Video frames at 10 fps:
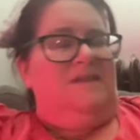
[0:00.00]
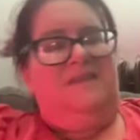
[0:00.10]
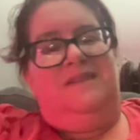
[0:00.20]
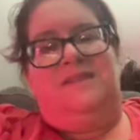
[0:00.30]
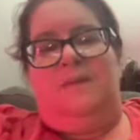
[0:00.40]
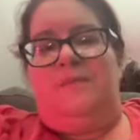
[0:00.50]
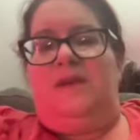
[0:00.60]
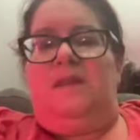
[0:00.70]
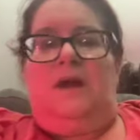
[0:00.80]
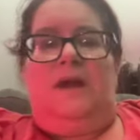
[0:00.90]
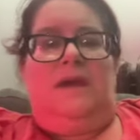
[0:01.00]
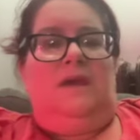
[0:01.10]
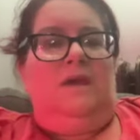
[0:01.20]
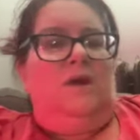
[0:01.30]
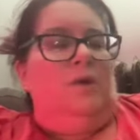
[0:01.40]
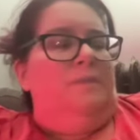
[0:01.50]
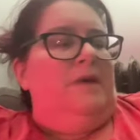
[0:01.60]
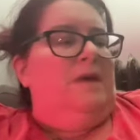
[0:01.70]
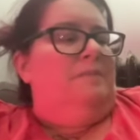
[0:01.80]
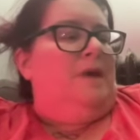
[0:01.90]
Something like,
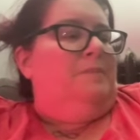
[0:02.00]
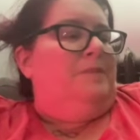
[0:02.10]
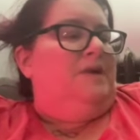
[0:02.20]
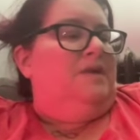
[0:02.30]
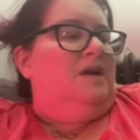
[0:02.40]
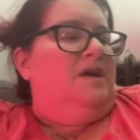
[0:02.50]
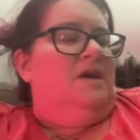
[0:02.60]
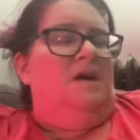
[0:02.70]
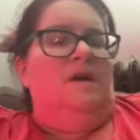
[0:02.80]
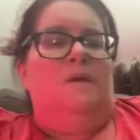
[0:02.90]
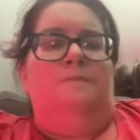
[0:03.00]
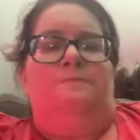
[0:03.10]
it might be like a